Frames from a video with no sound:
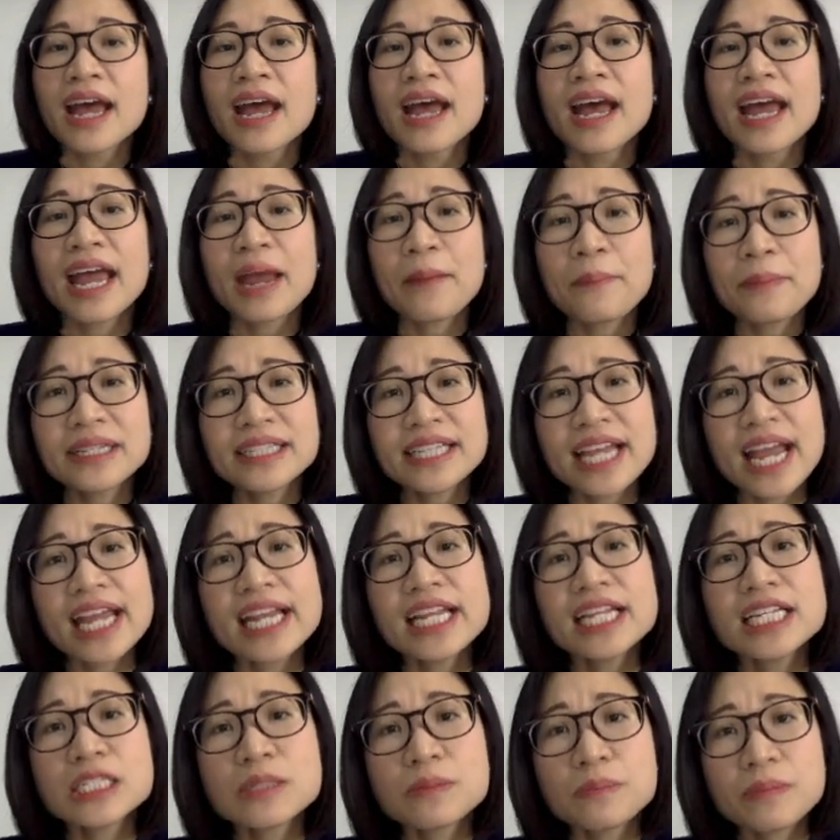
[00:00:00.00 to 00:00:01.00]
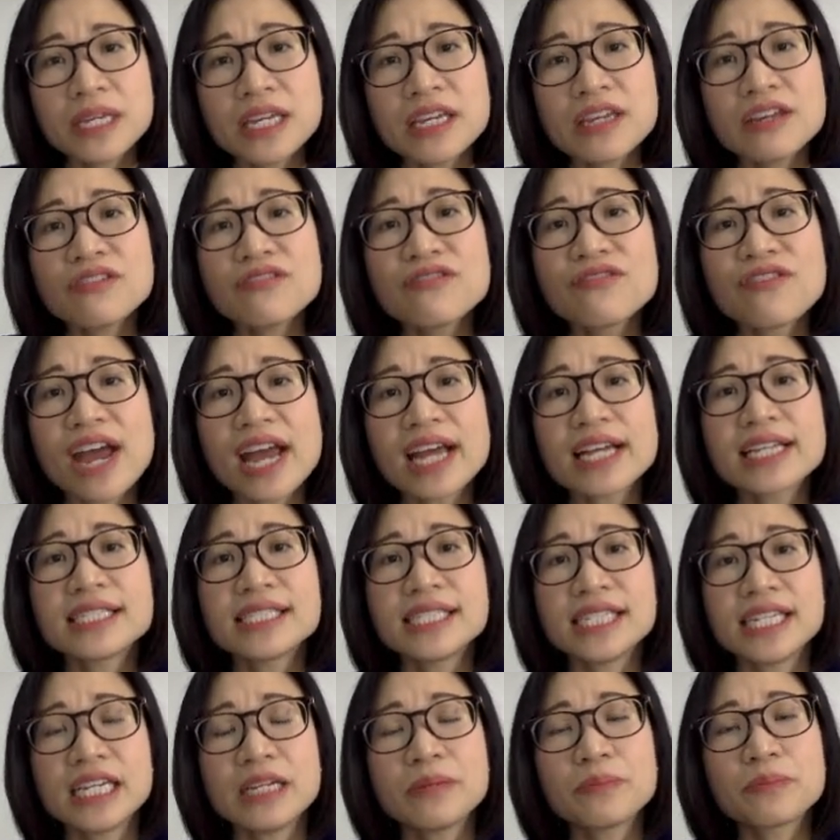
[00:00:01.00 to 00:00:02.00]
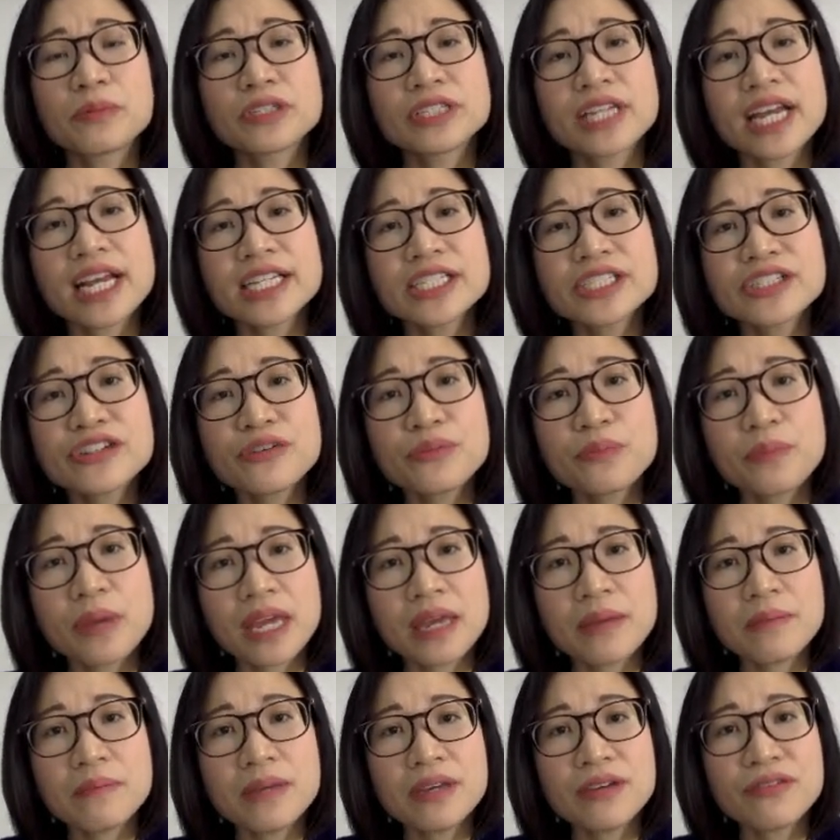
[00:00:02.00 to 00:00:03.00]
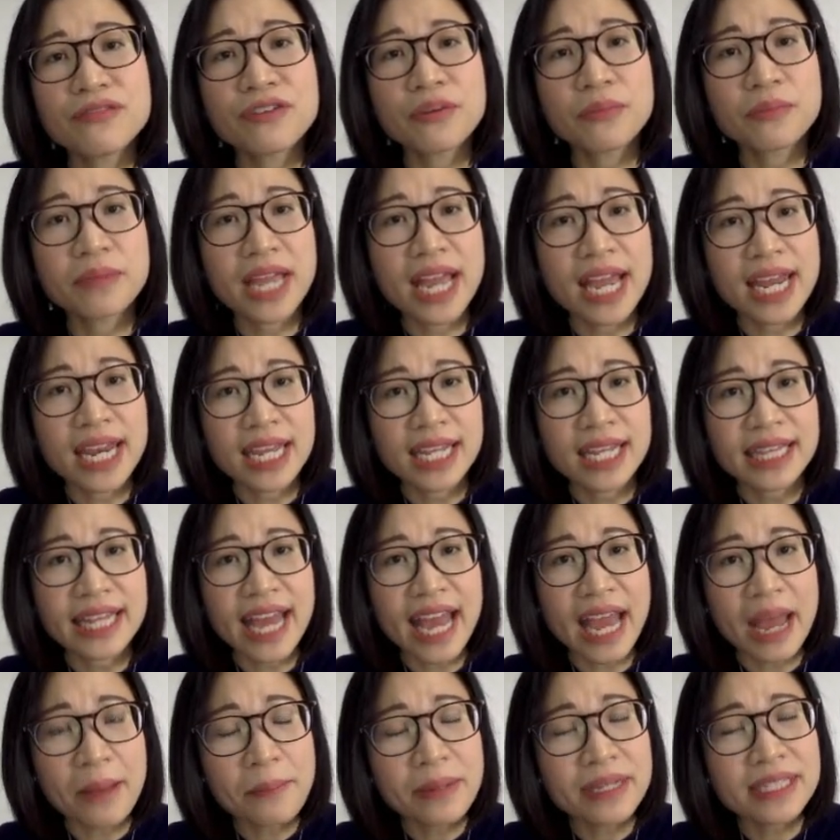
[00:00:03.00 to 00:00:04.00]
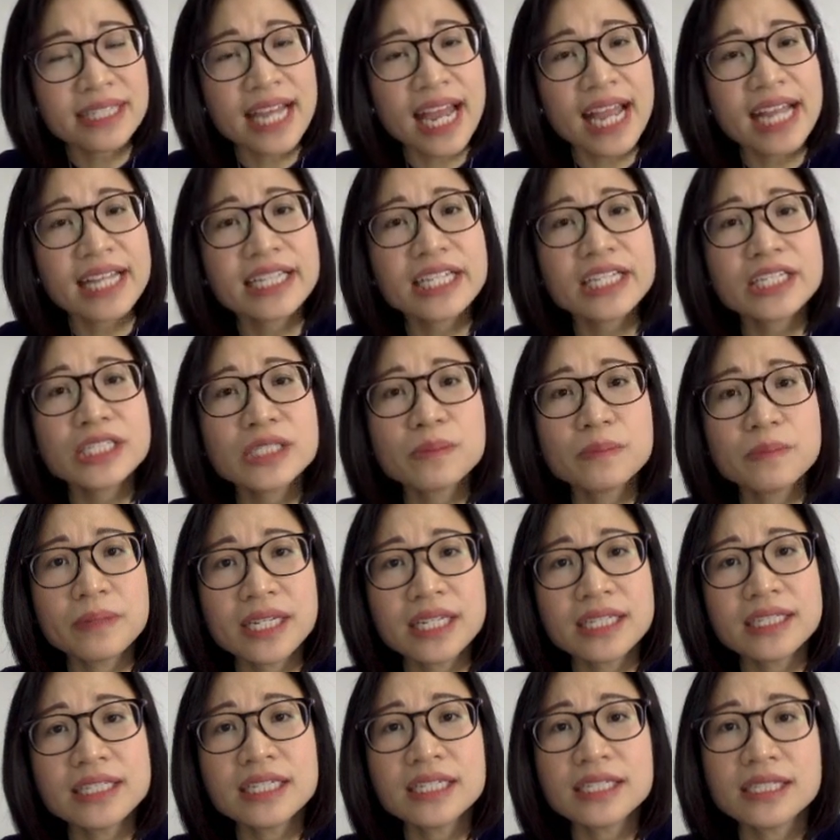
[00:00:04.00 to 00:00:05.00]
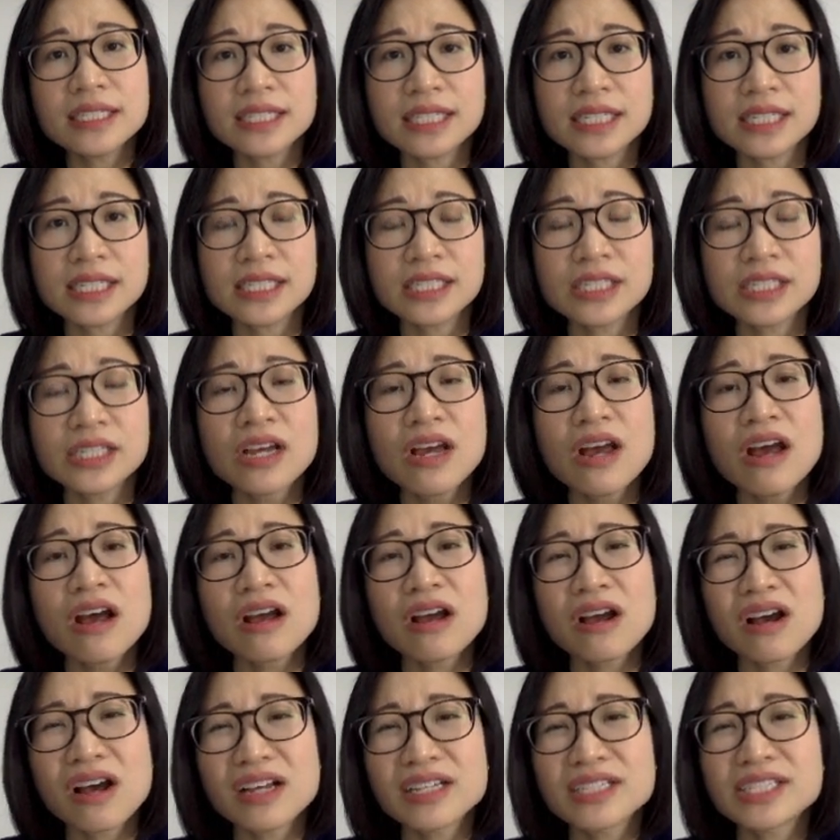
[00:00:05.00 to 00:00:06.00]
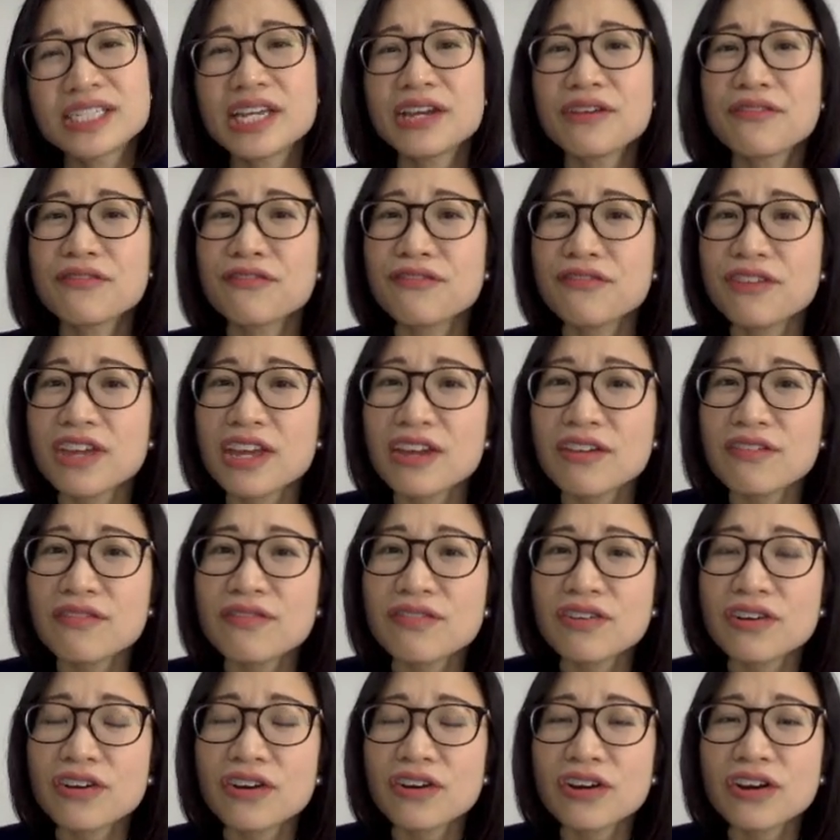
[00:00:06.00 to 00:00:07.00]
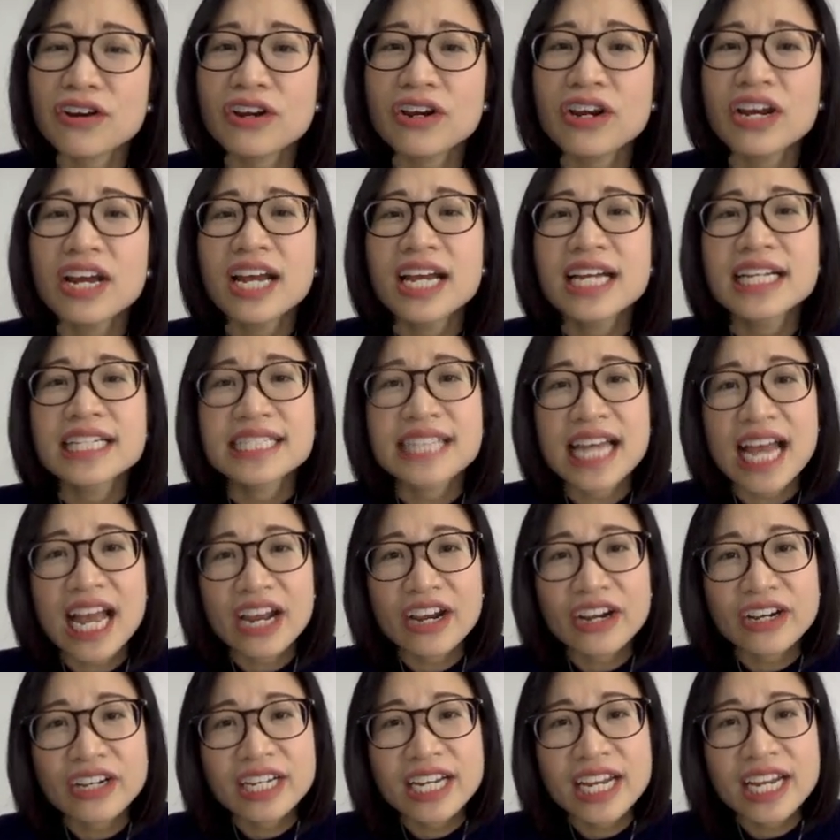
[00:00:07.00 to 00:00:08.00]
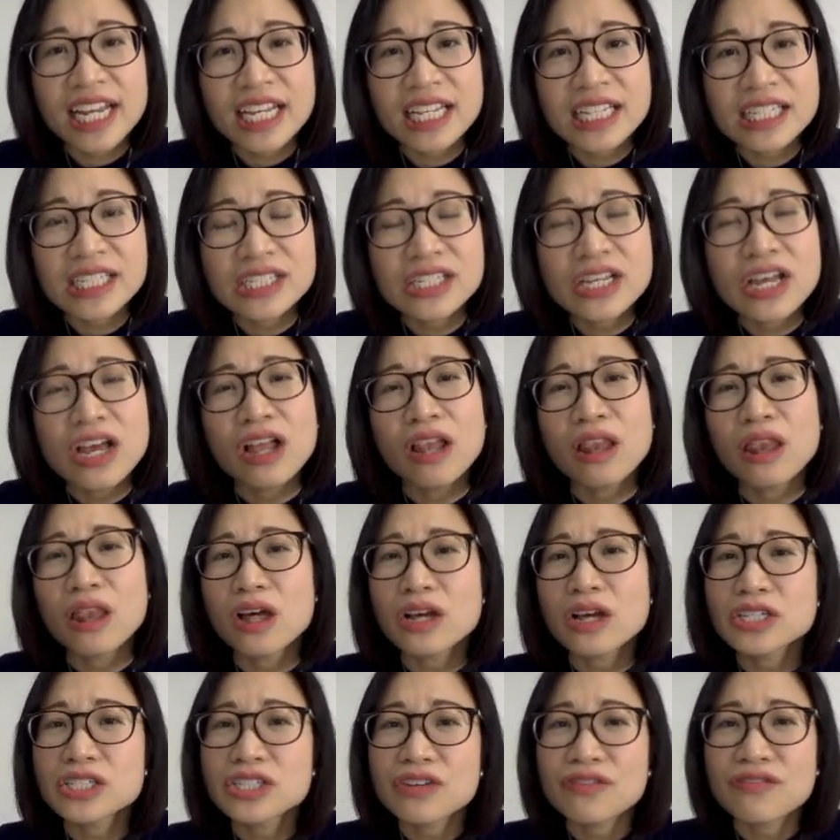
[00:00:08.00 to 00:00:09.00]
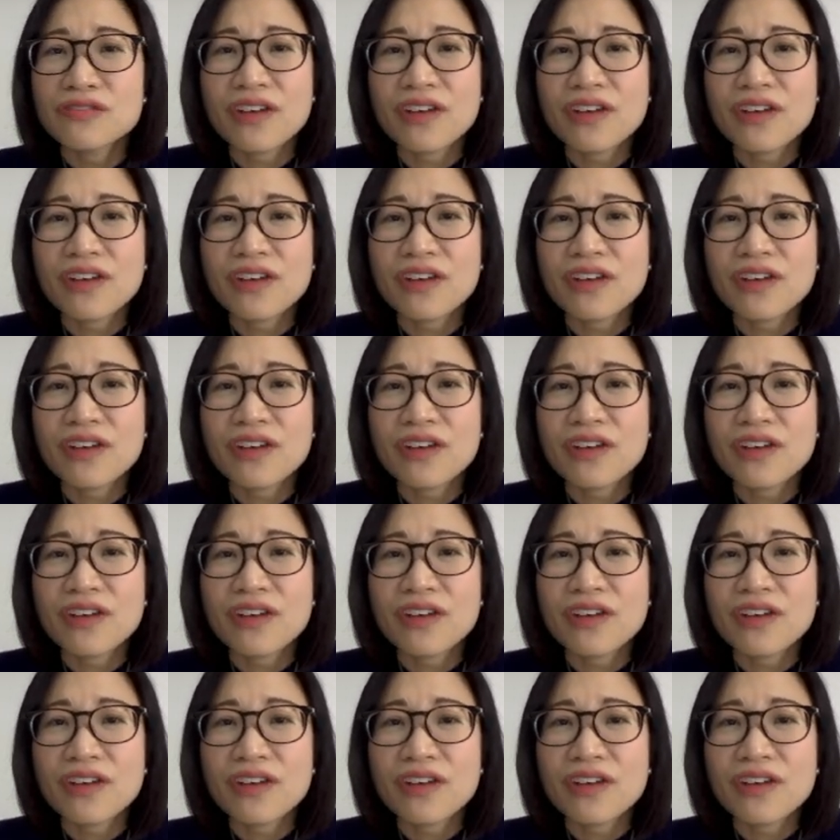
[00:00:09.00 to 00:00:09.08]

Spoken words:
Hepatitis B vaccine protects your baby from getting the hepatitis B disease, causing fever, tiredness, loss of